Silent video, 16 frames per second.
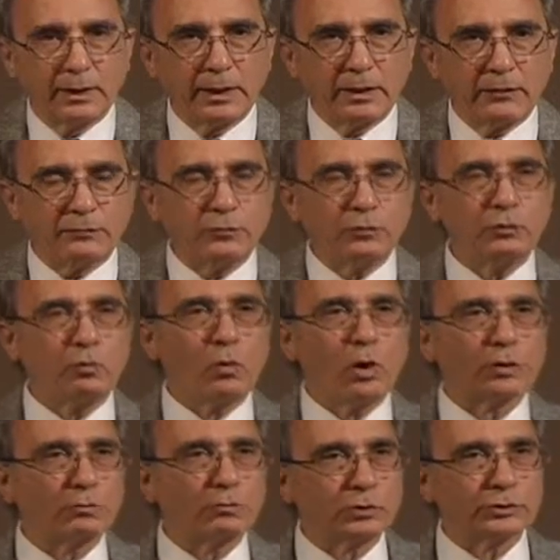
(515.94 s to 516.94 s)
If you
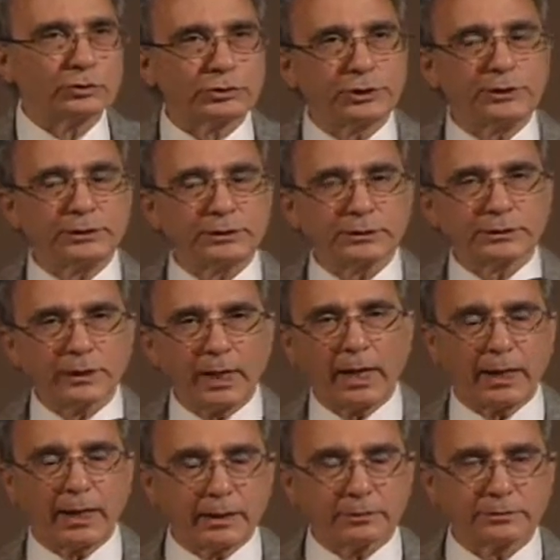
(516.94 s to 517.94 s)
want what Jesus
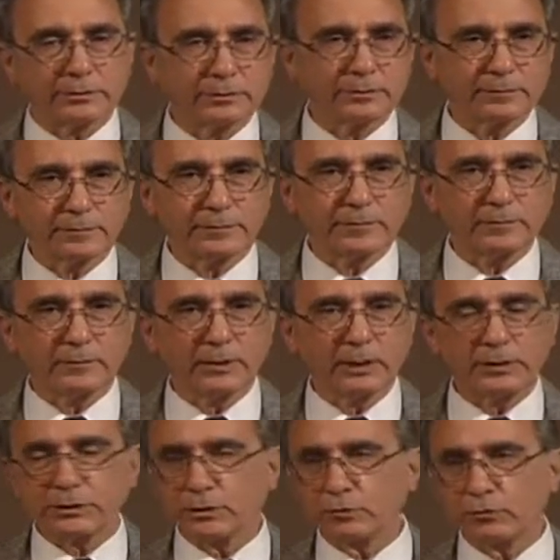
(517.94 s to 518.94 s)
has,
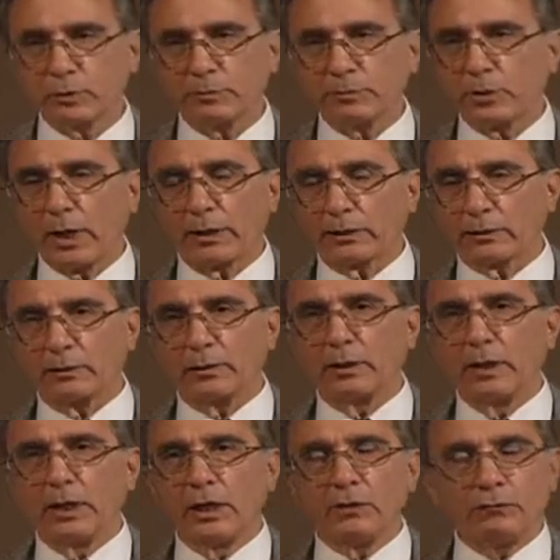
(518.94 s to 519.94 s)
this is real practical.
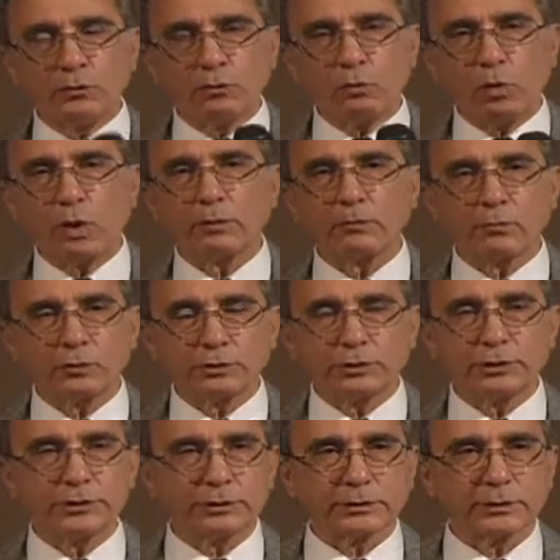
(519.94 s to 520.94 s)
If you want what
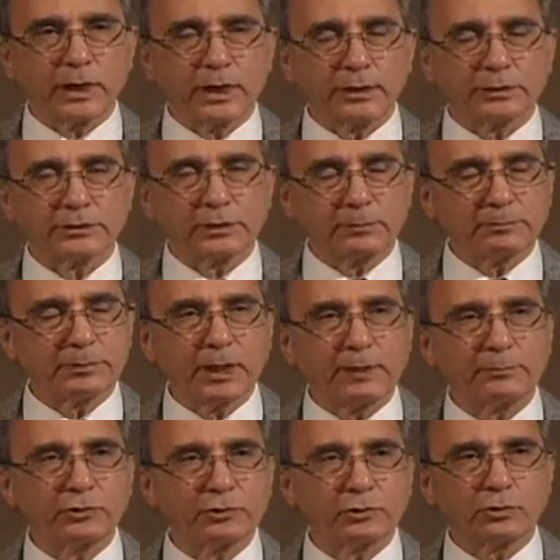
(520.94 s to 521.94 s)
Jesus has,
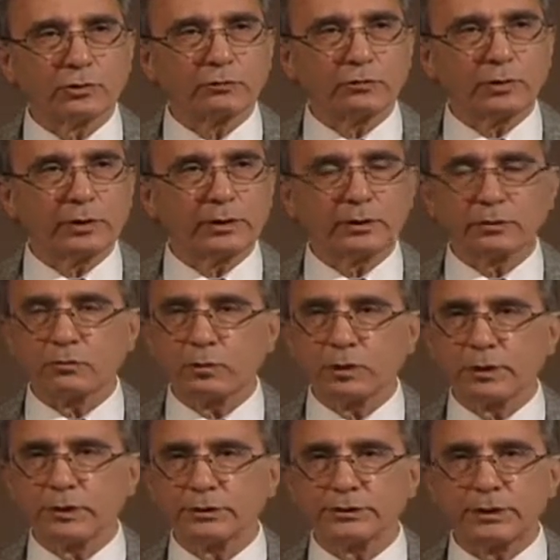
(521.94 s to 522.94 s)
sometimes you're going to run into
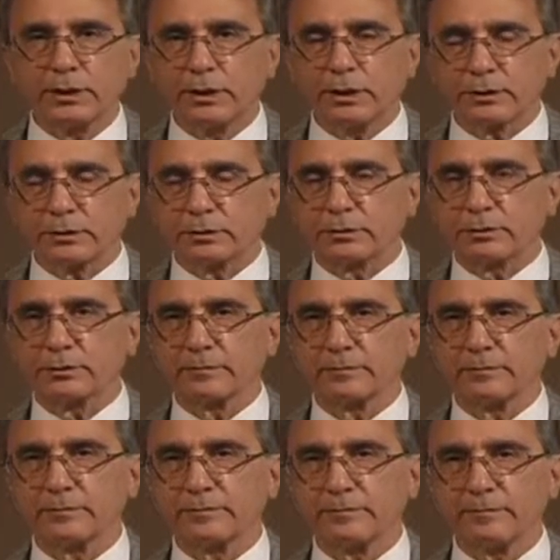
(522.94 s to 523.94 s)
one of his kids
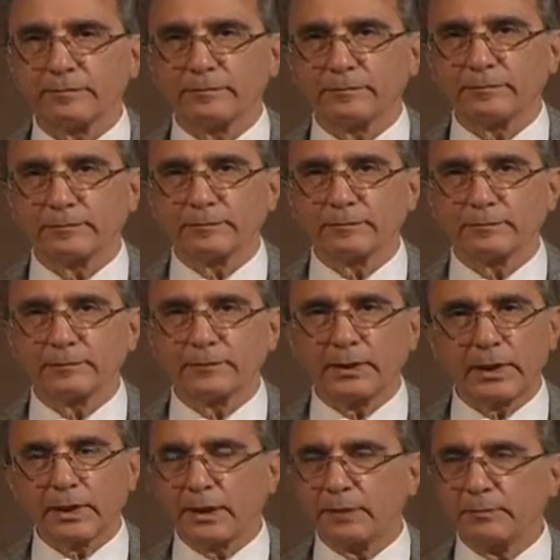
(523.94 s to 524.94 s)

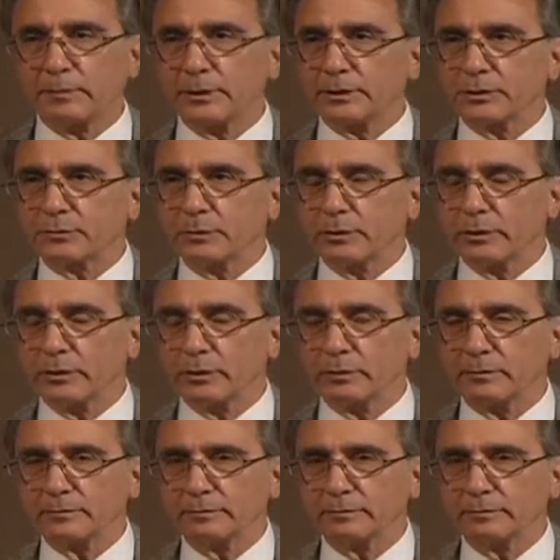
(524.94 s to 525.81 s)
that got a mean spirit,